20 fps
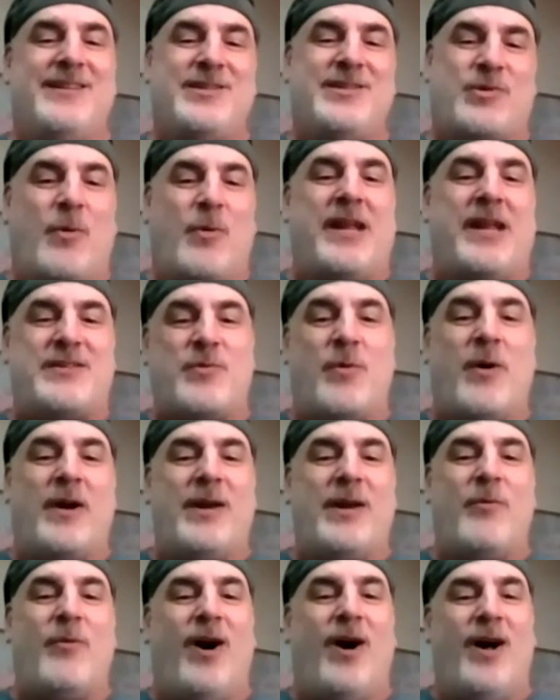
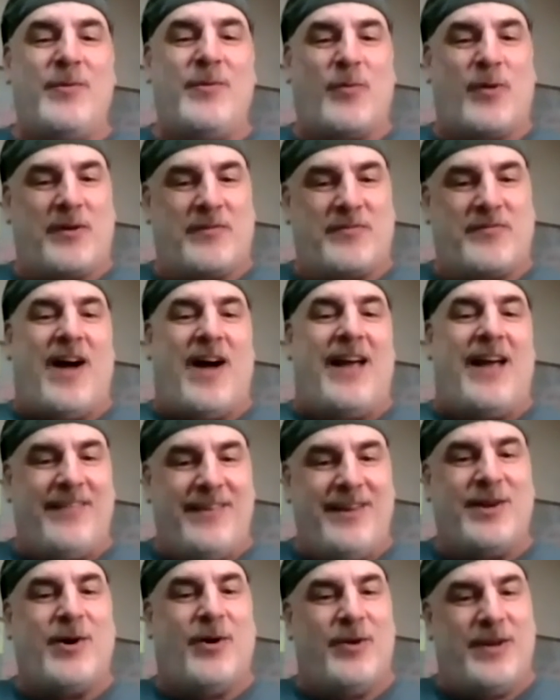2021, we're
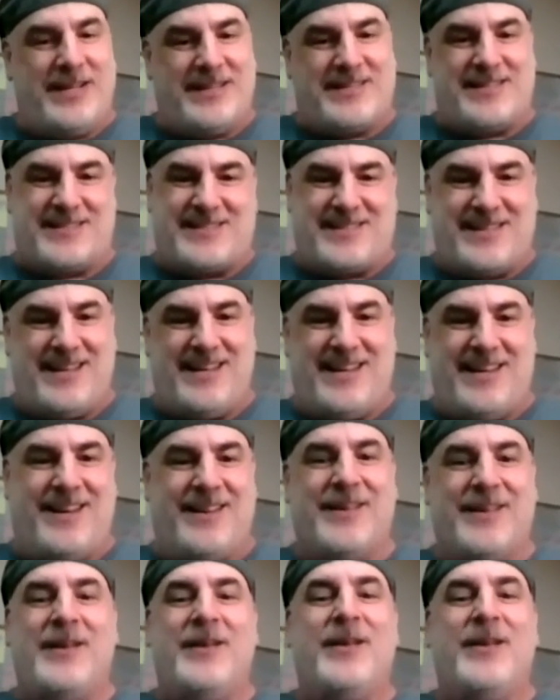finally going to
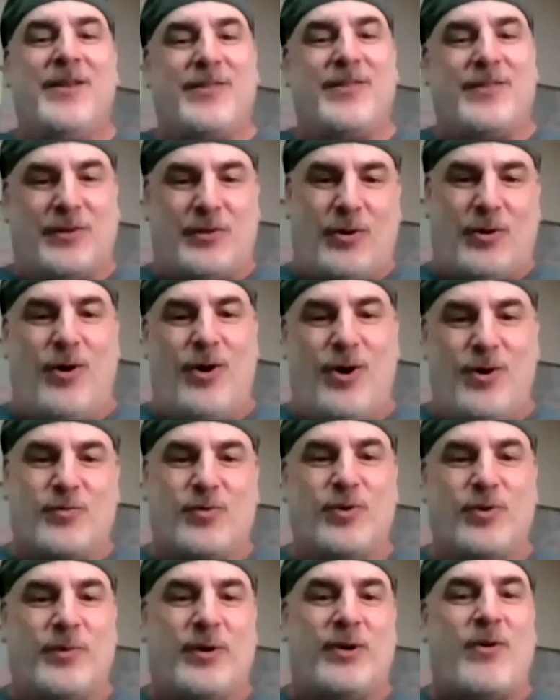see the long
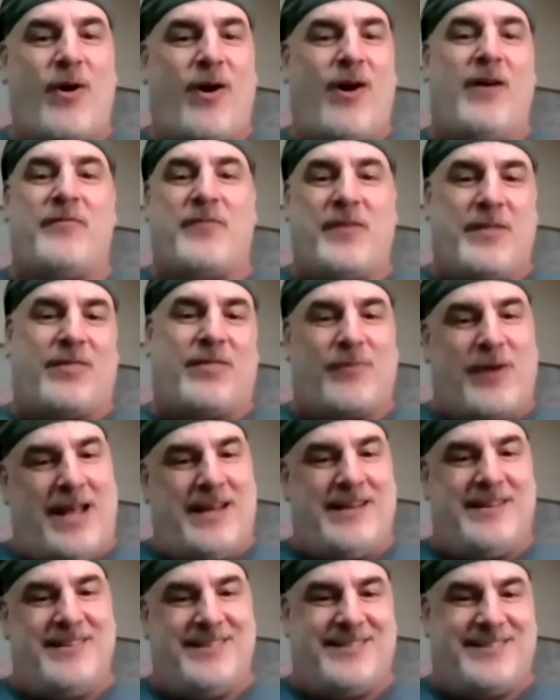rumored, often
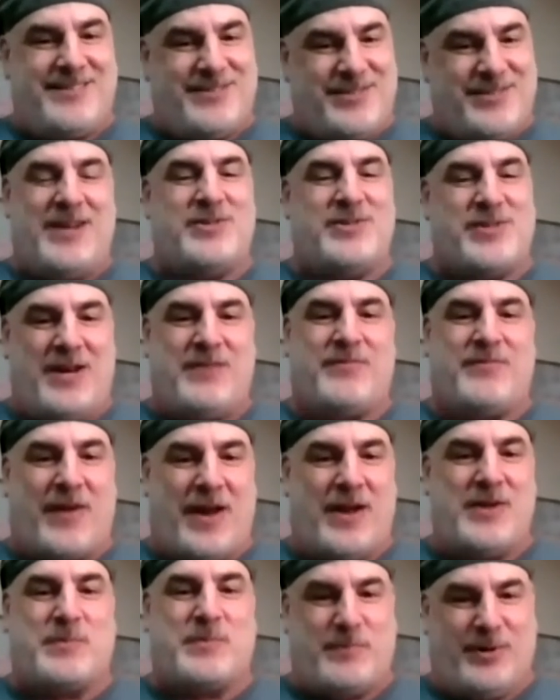threatened JJ
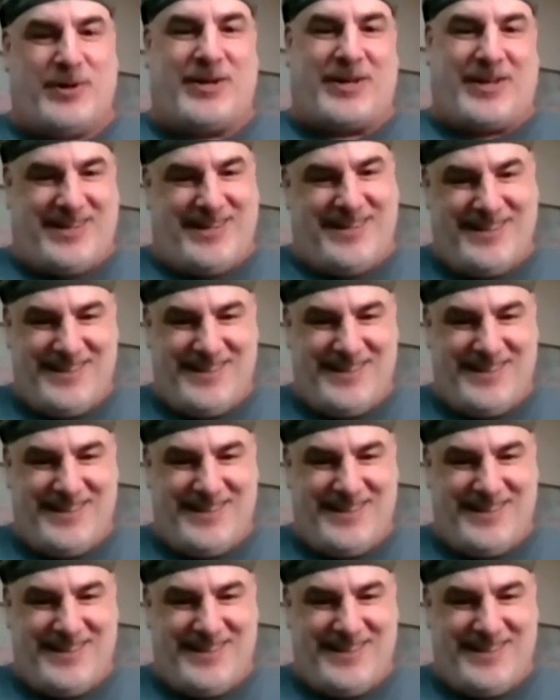French book,